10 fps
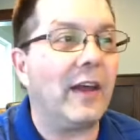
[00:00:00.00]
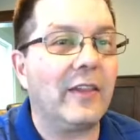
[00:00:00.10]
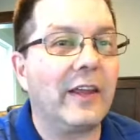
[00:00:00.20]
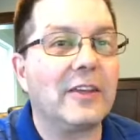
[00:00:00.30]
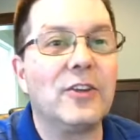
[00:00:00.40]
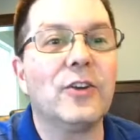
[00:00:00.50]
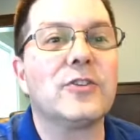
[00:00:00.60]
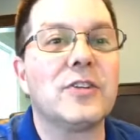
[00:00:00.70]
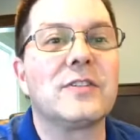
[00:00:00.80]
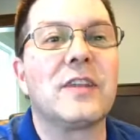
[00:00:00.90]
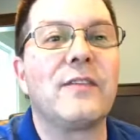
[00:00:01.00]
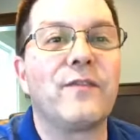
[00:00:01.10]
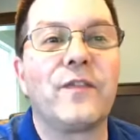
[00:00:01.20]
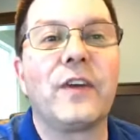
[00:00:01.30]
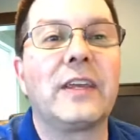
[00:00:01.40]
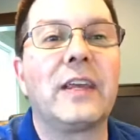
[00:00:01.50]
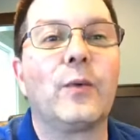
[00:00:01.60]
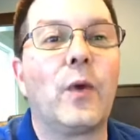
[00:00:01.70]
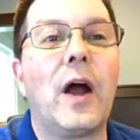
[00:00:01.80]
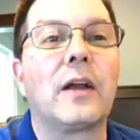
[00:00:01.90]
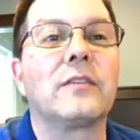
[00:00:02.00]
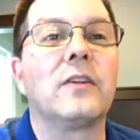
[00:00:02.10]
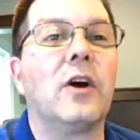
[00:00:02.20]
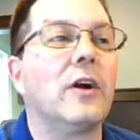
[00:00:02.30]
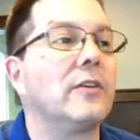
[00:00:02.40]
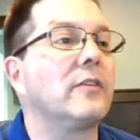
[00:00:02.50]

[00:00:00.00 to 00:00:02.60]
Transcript: like, you're just a freaking rock star.